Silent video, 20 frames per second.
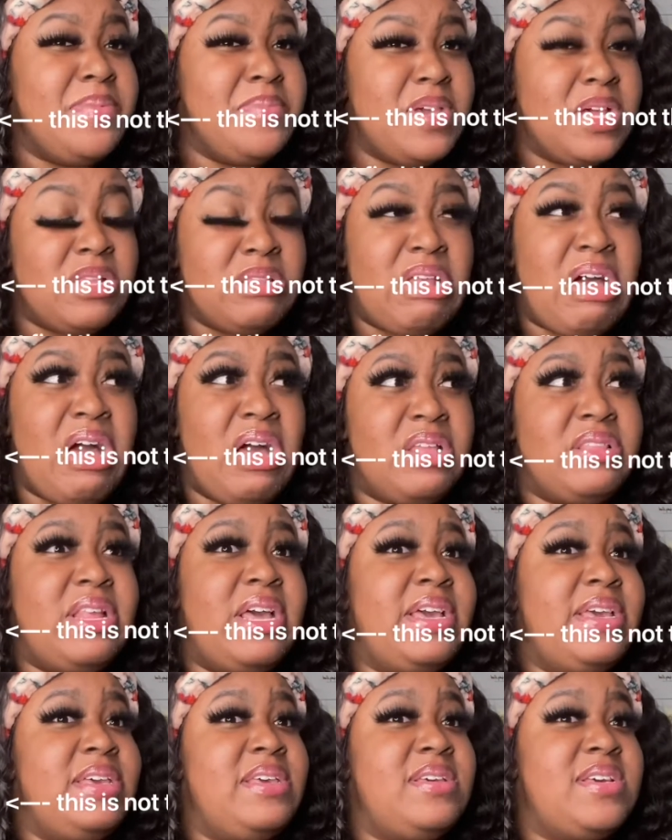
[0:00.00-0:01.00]
a lot,
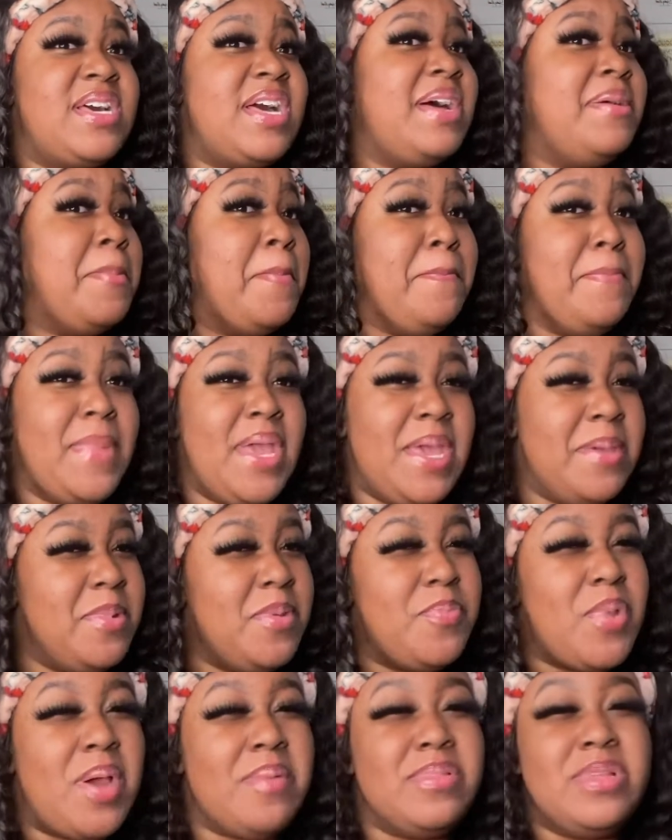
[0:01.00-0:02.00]
like maybe
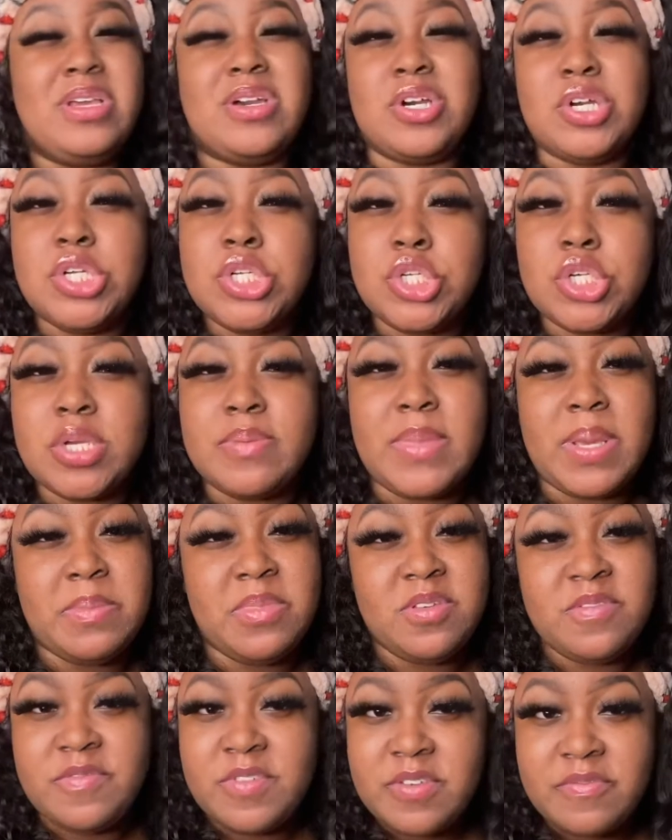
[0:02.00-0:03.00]
probably 100,
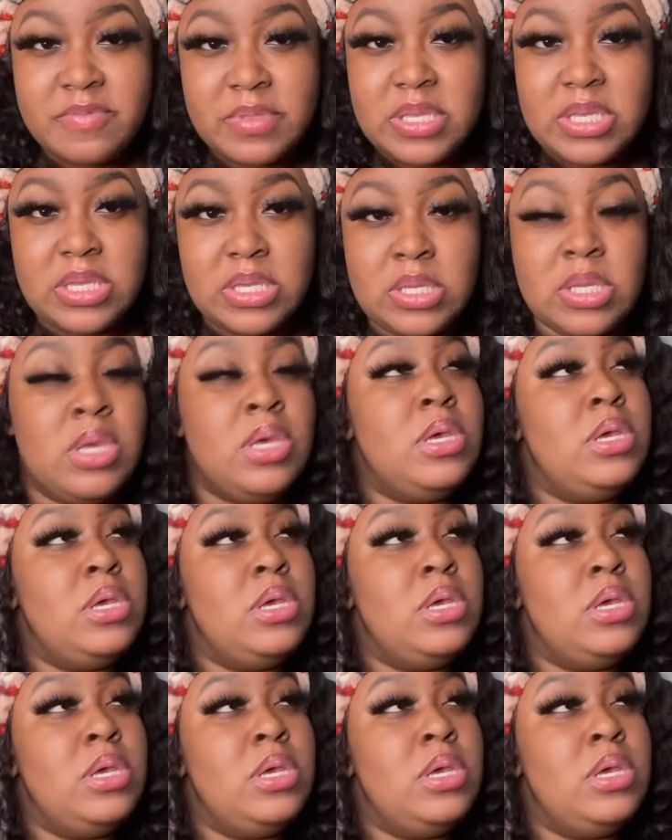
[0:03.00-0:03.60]
maybe 50.